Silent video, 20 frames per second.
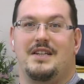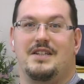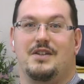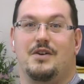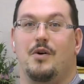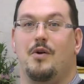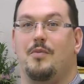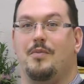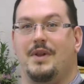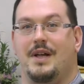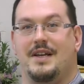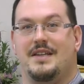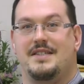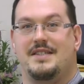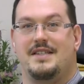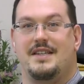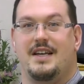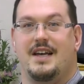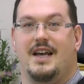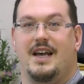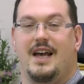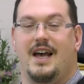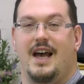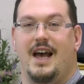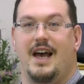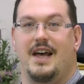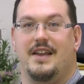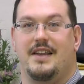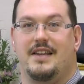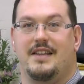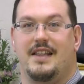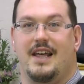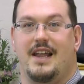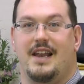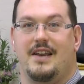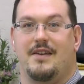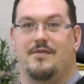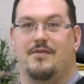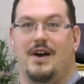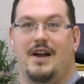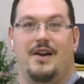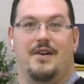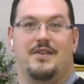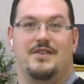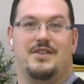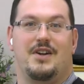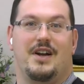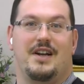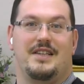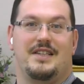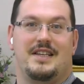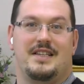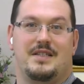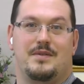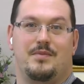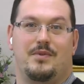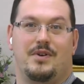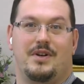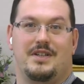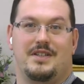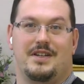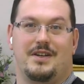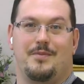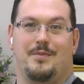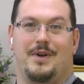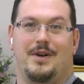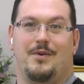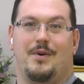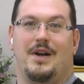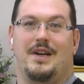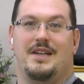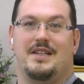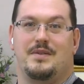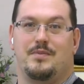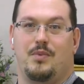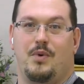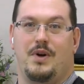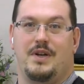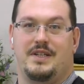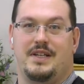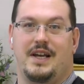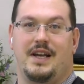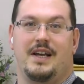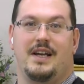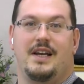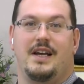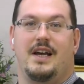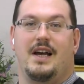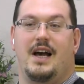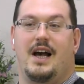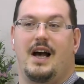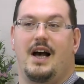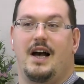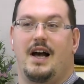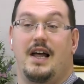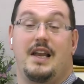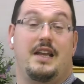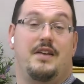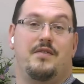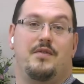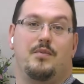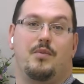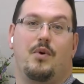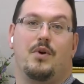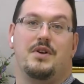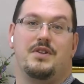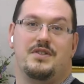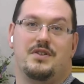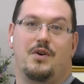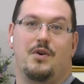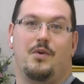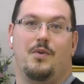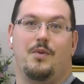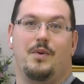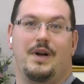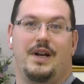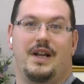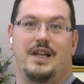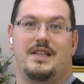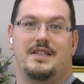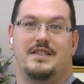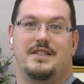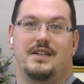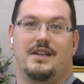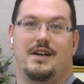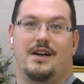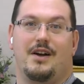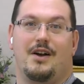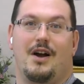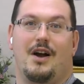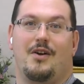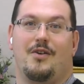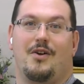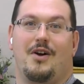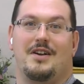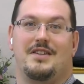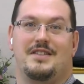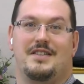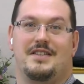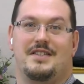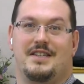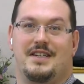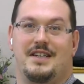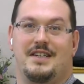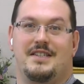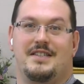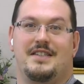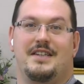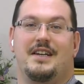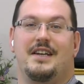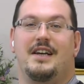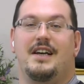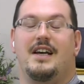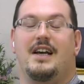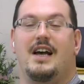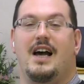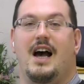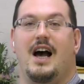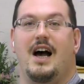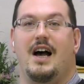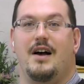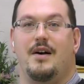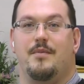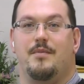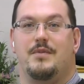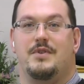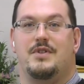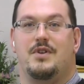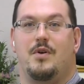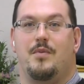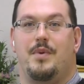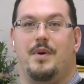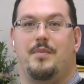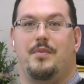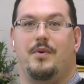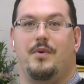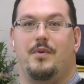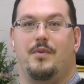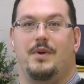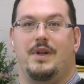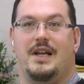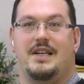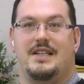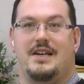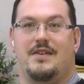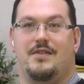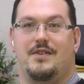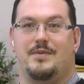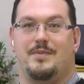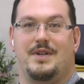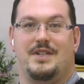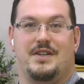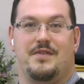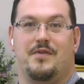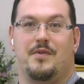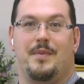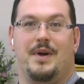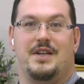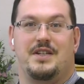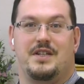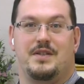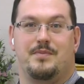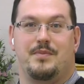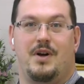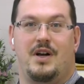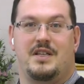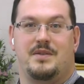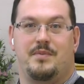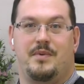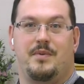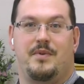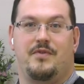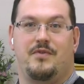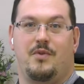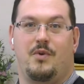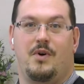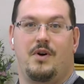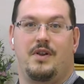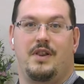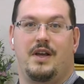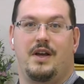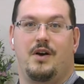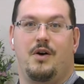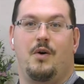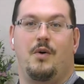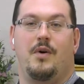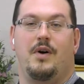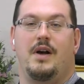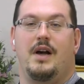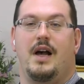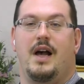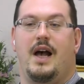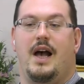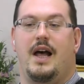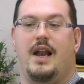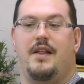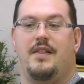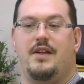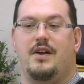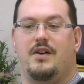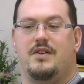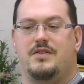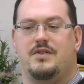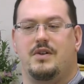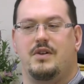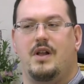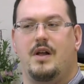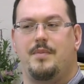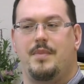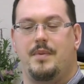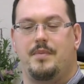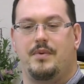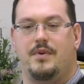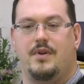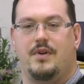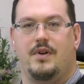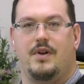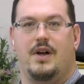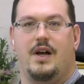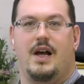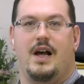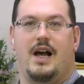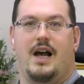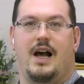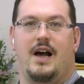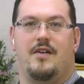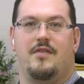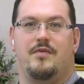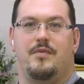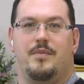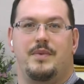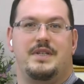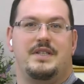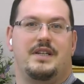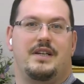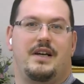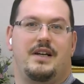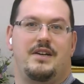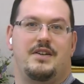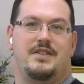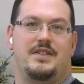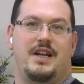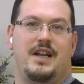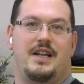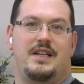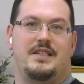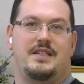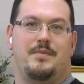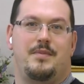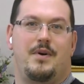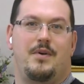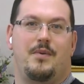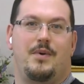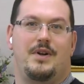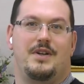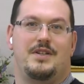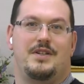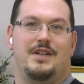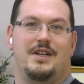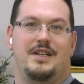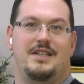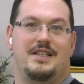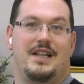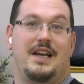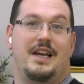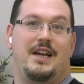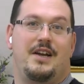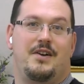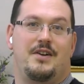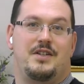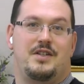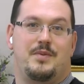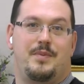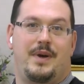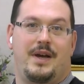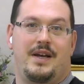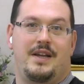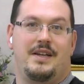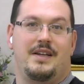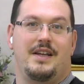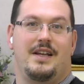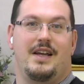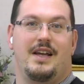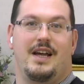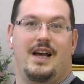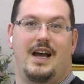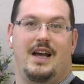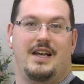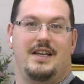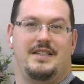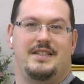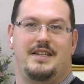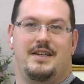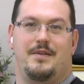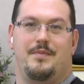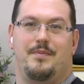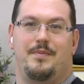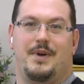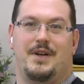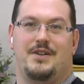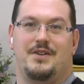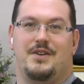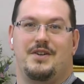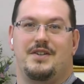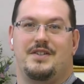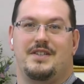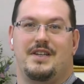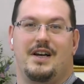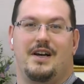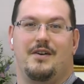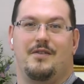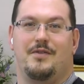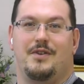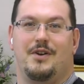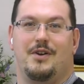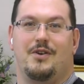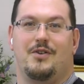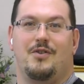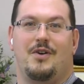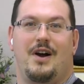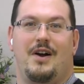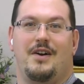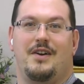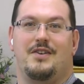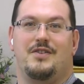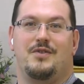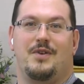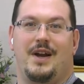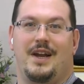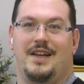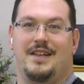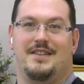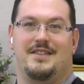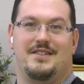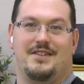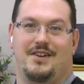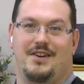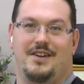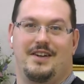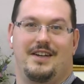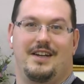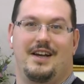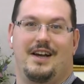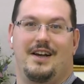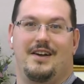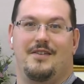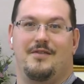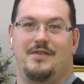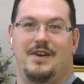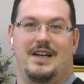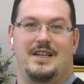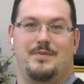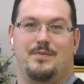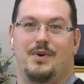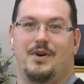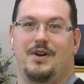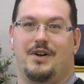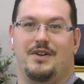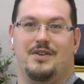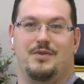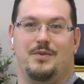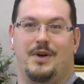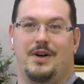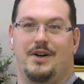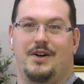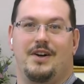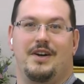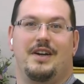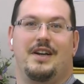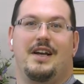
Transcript: to go a place and then find out it's not accessible because it can be quite disappointing, uh, and even more so when it's uh, across the seas. Um, so people would like to have as much information as possible before they go. And I think also a lot of people have misunderstandings about what is like here in Japan. You see pictures of you know crowded trains on uh, Facebook and Twitter